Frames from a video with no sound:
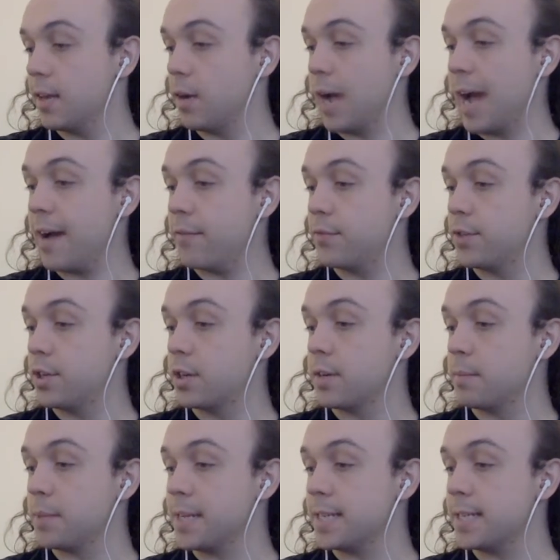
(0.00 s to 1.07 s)
after
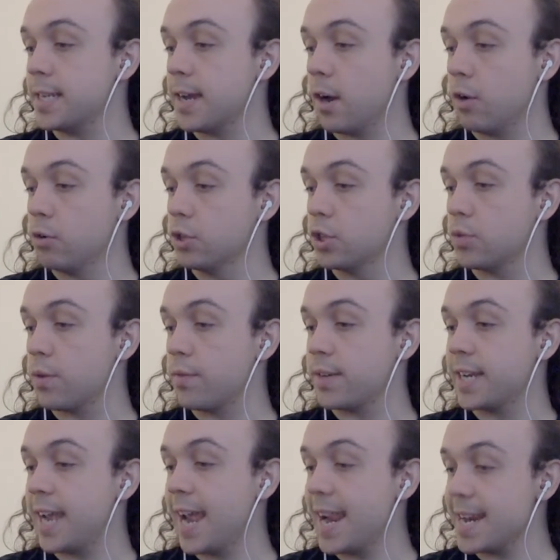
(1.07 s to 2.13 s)
completing the Altar
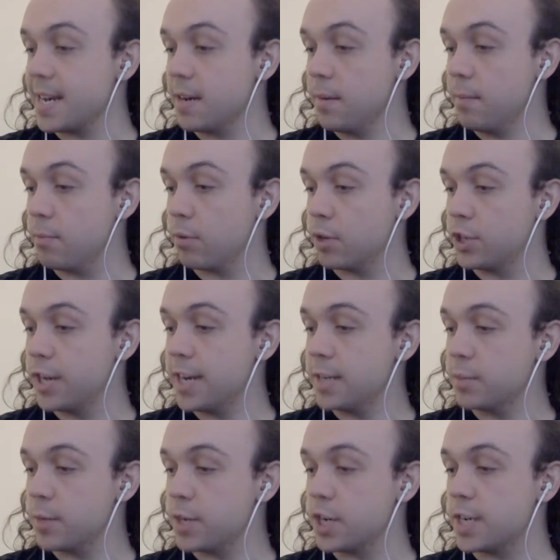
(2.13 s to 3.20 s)
of Khaine
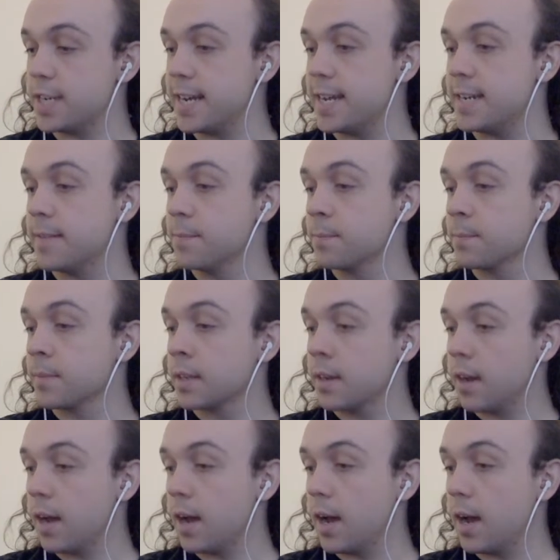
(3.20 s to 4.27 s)
project, which I did
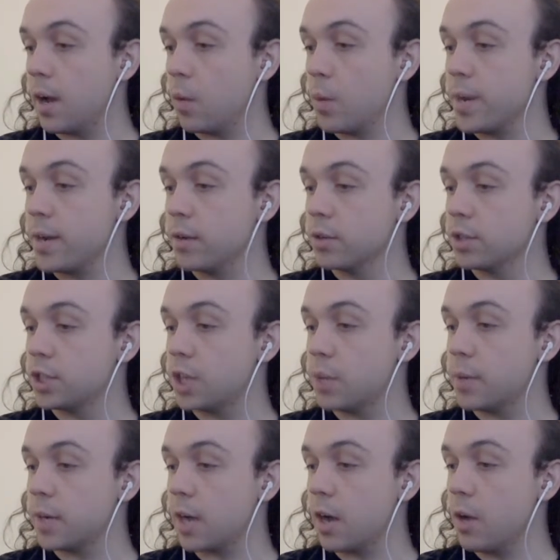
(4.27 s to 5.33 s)
a week or
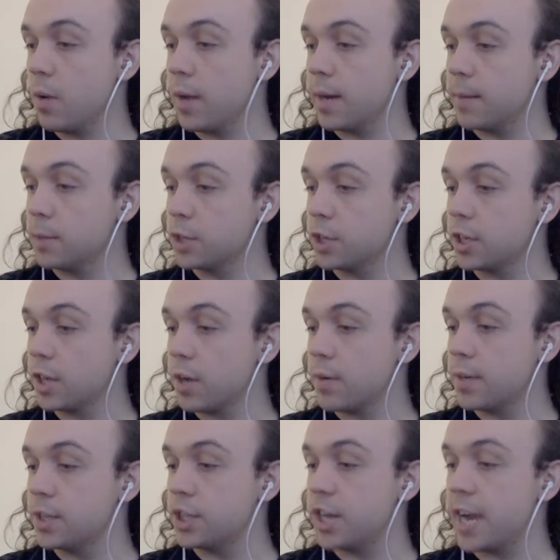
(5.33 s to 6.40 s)
so ago, and I'm just going to go
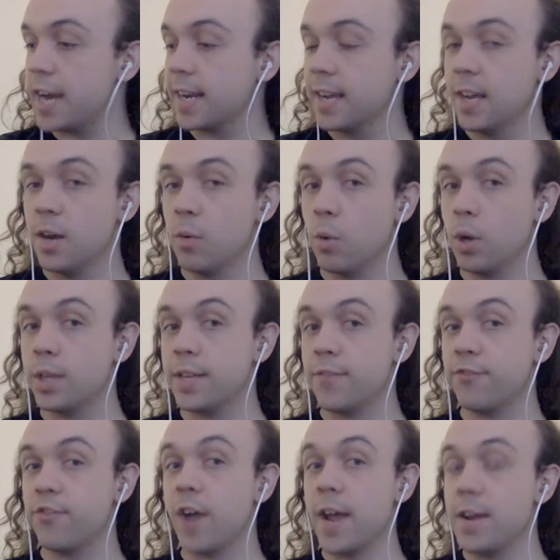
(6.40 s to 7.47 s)
and check what the
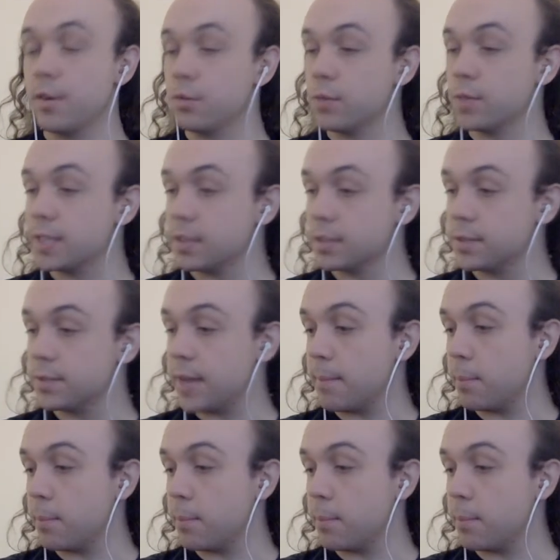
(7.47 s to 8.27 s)
final result of that